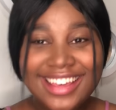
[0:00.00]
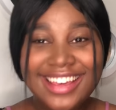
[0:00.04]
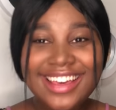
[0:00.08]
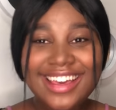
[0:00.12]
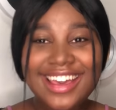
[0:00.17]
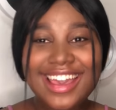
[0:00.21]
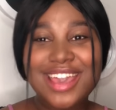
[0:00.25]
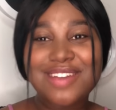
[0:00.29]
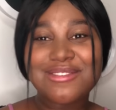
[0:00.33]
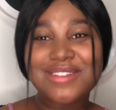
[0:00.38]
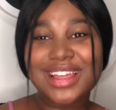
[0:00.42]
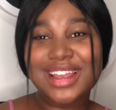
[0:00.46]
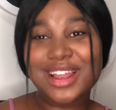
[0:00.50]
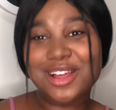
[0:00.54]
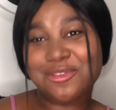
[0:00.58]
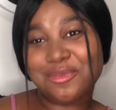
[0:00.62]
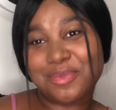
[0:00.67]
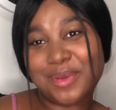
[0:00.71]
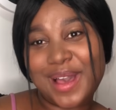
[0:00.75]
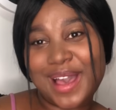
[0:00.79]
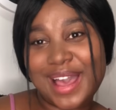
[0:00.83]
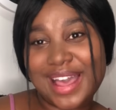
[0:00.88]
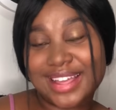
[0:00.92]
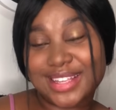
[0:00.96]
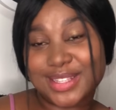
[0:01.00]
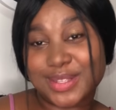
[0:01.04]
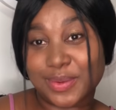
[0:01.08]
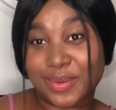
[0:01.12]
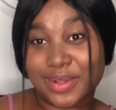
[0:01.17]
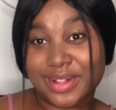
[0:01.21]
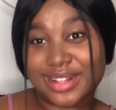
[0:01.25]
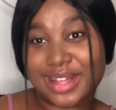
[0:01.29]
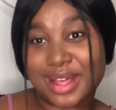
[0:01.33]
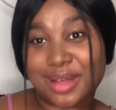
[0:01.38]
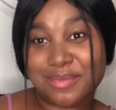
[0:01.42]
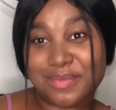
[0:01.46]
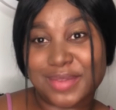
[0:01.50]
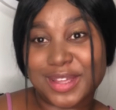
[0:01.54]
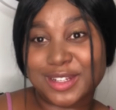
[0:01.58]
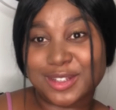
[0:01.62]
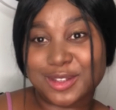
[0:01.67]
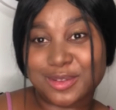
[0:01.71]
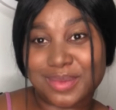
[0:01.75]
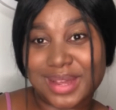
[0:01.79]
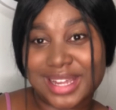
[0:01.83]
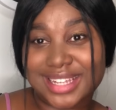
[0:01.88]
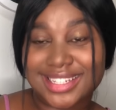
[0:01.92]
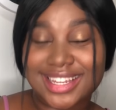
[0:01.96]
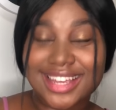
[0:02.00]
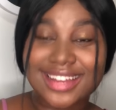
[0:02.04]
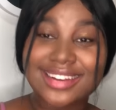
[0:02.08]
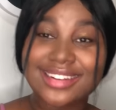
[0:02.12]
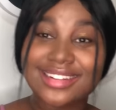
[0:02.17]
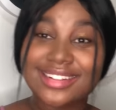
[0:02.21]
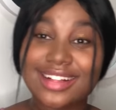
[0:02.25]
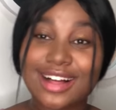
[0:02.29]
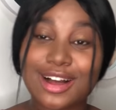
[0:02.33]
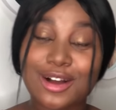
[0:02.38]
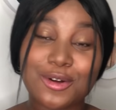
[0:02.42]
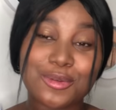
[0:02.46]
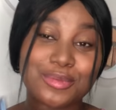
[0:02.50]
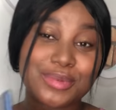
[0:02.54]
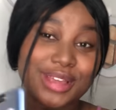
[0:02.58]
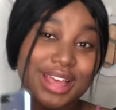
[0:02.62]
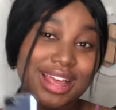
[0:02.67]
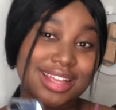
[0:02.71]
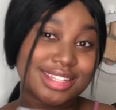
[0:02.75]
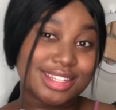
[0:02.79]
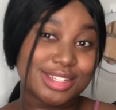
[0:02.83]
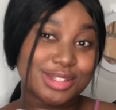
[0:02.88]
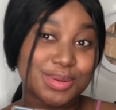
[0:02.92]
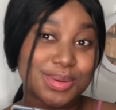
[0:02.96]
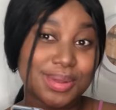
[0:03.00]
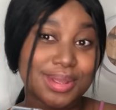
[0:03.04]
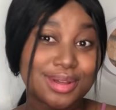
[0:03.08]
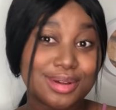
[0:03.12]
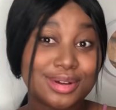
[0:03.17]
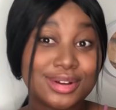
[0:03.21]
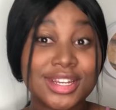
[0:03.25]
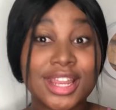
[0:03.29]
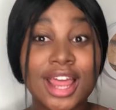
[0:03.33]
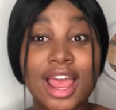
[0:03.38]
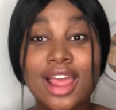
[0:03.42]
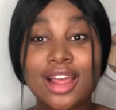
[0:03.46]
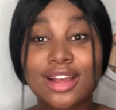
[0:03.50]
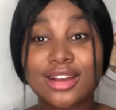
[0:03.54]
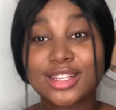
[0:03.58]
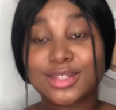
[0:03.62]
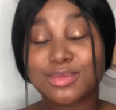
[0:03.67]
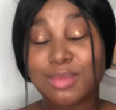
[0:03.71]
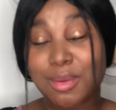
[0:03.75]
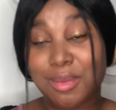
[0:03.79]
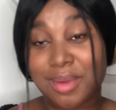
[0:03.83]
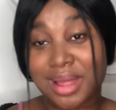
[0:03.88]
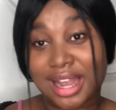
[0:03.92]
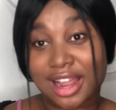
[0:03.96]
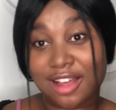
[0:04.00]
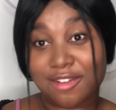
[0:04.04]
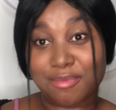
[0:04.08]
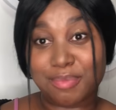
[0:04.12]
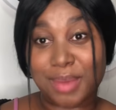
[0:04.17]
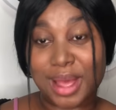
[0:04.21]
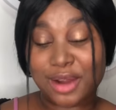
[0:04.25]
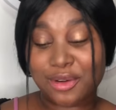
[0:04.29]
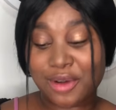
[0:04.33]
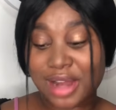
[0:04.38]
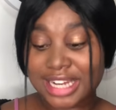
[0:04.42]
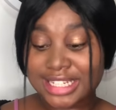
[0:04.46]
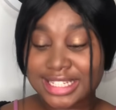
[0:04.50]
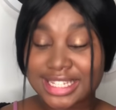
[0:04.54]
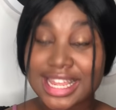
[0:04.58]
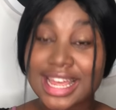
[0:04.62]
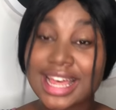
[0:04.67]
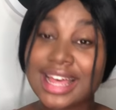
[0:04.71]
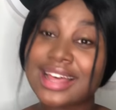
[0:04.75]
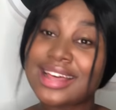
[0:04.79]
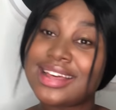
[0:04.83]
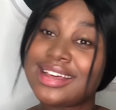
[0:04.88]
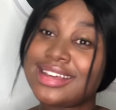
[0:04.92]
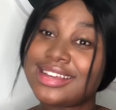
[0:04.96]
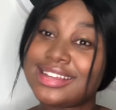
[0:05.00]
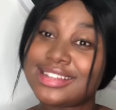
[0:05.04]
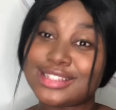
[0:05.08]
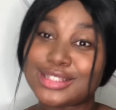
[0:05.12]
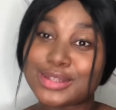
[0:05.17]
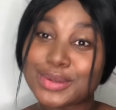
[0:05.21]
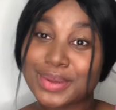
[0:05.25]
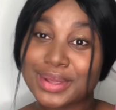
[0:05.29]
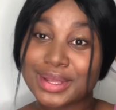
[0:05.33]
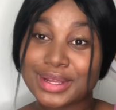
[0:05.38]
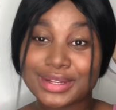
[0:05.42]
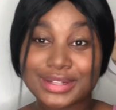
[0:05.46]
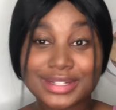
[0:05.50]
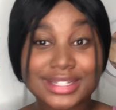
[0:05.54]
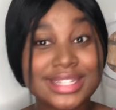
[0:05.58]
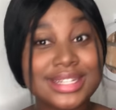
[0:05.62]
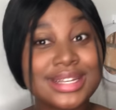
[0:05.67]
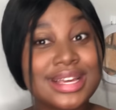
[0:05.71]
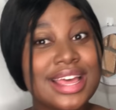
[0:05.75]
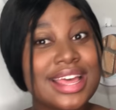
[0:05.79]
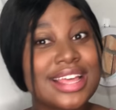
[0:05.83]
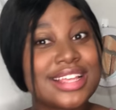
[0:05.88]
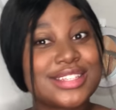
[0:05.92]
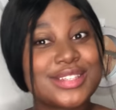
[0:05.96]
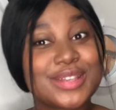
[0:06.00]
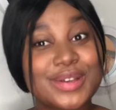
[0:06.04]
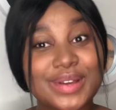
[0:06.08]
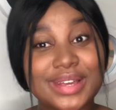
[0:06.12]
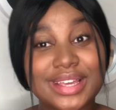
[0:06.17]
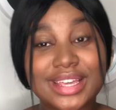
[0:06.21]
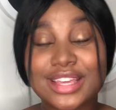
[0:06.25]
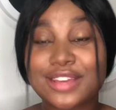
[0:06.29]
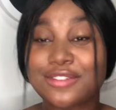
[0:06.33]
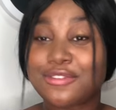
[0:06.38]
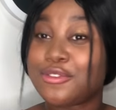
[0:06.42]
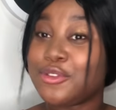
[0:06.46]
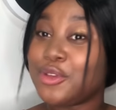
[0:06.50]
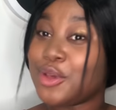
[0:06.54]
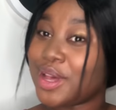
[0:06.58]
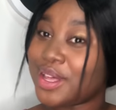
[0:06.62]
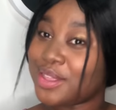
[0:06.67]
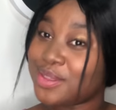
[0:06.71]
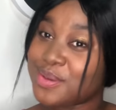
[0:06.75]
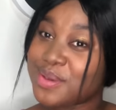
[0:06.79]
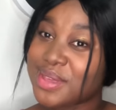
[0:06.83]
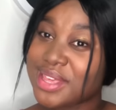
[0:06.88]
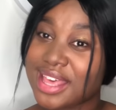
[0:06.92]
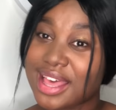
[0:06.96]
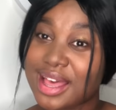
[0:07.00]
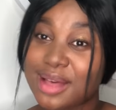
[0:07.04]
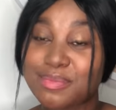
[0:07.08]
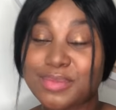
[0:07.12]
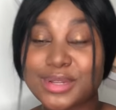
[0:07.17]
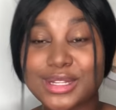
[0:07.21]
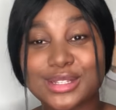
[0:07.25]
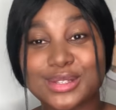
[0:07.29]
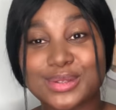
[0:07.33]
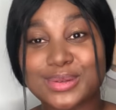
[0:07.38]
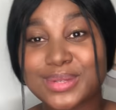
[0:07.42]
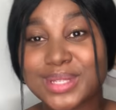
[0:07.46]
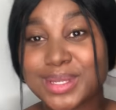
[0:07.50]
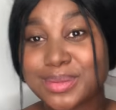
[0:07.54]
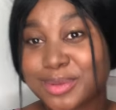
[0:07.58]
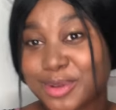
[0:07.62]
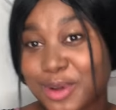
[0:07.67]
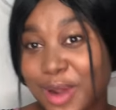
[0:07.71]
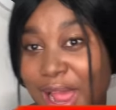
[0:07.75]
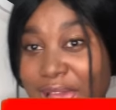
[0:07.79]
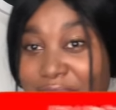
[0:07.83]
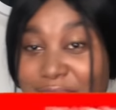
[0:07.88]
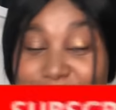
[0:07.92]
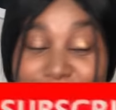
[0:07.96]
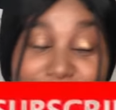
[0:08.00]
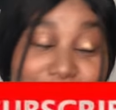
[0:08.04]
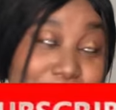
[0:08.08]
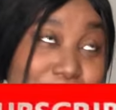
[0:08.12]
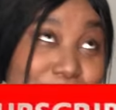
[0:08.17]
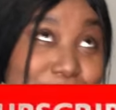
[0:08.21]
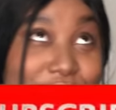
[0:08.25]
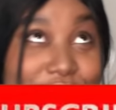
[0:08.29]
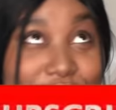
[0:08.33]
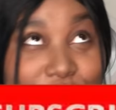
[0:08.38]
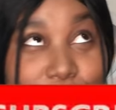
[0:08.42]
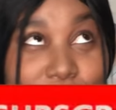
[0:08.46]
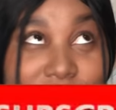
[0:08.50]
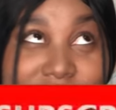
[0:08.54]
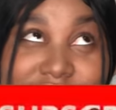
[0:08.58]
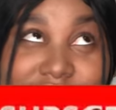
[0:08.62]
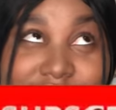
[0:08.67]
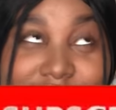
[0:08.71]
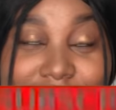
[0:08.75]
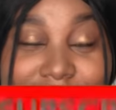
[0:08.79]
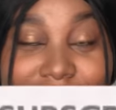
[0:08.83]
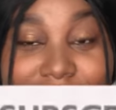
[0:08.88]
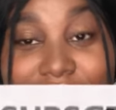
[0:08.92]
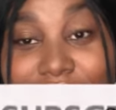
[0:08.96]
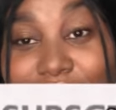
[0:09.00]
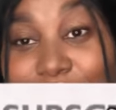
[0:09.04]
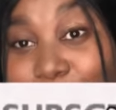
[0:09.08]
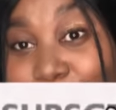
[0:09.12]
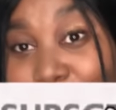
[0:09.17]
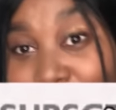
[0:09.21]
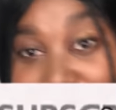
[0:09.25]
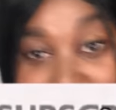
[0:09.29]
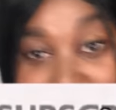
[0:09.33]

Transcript: Hey my love bugs, welcome back to my channel. I hope you guys are doing good because Mama Love Bug right here is doing good. So if you are new here, please do subscribe before watching or